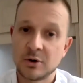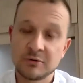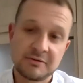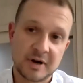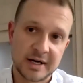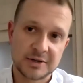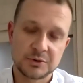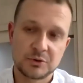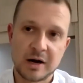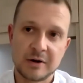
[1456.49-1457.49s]
on
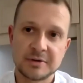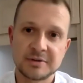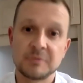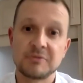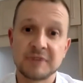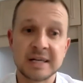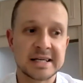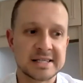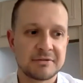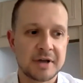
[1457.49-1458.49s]
financial grounds from
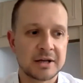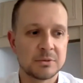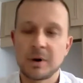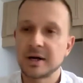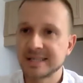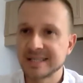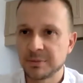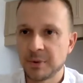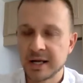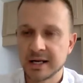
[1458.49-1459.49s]
feeling as if they can
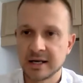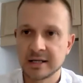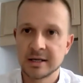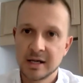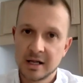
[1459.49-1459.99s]
participate in